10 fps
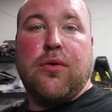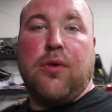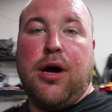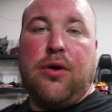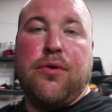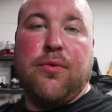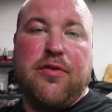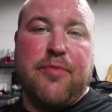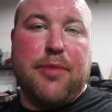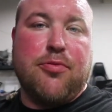Well,
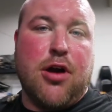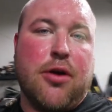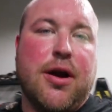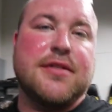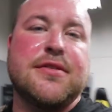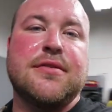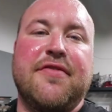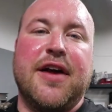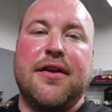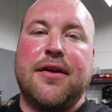we've made progress.
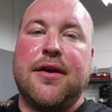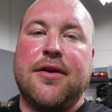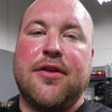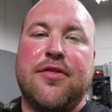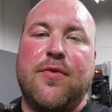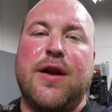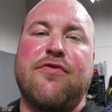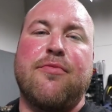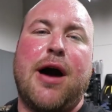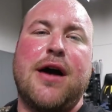I've got three
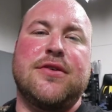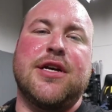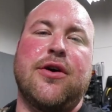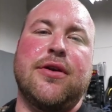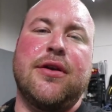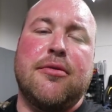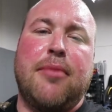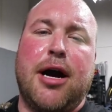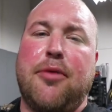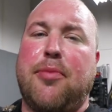different piles going.
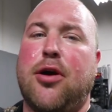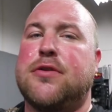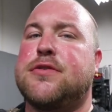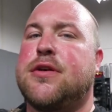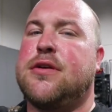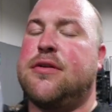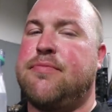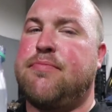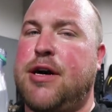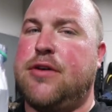Pile of parts,
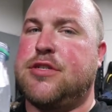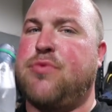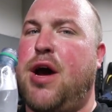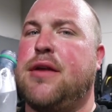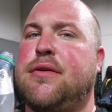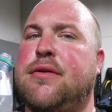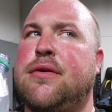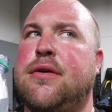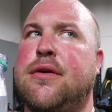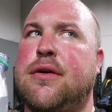pile of sweat,
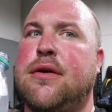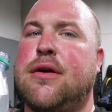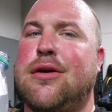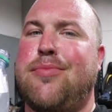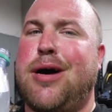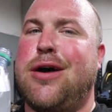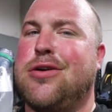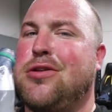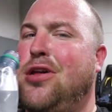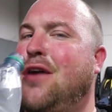and a pile
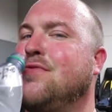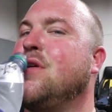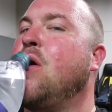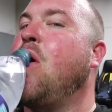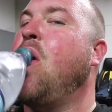of gloves.